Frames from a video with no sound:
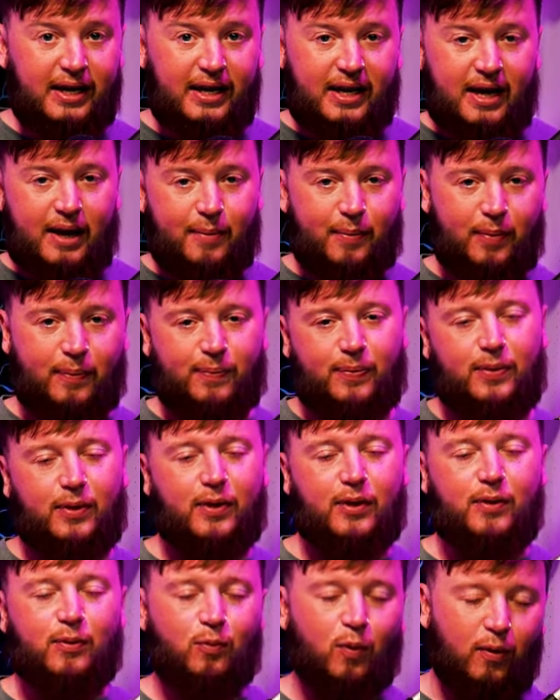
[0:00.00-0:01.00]

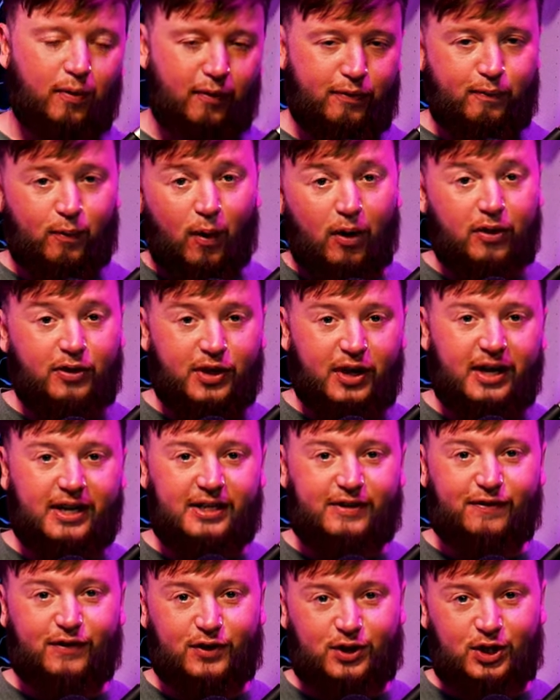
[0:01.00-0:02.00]
But one
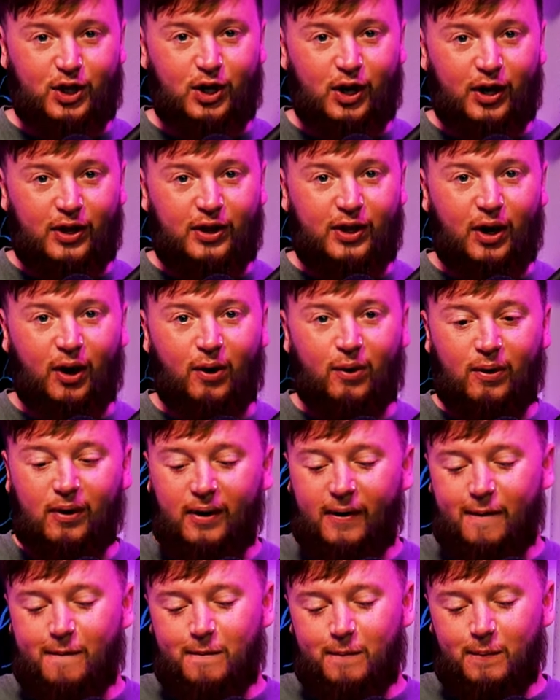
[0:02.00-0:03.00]
thing's for certain, though,
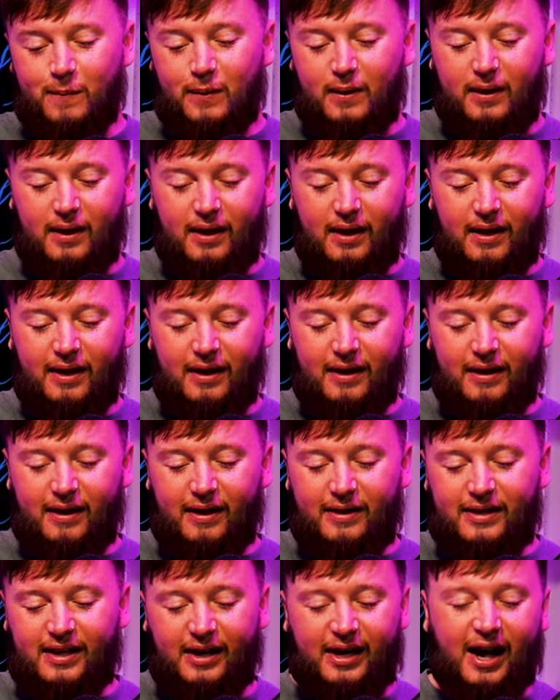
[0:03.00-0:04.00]

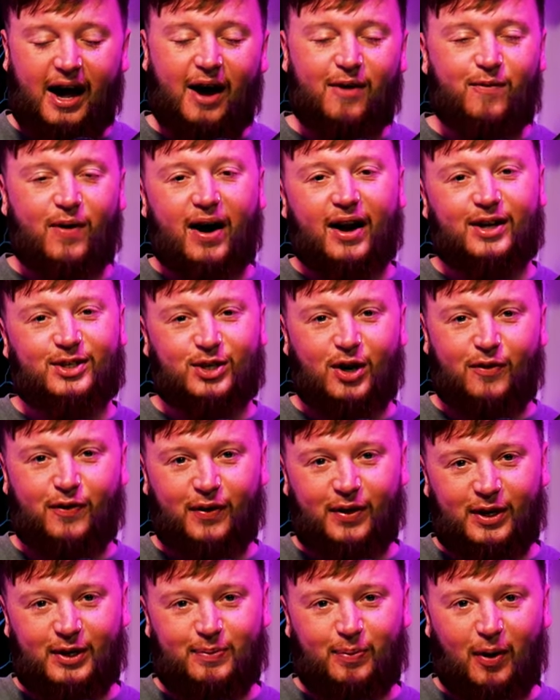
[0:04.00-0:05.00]
you can't write us off
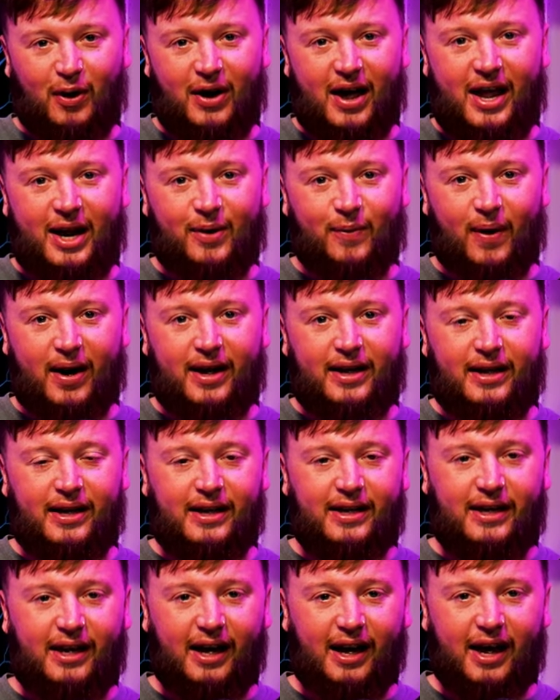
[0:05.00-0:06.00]
at this point anyway.
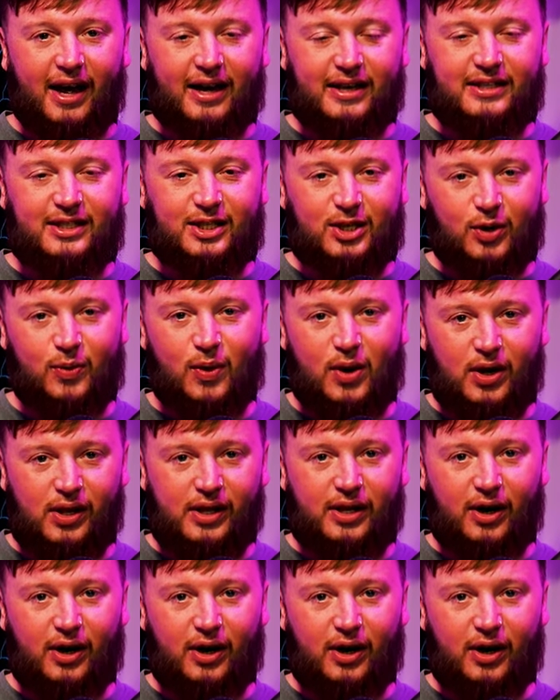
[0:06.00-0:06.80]
It's too early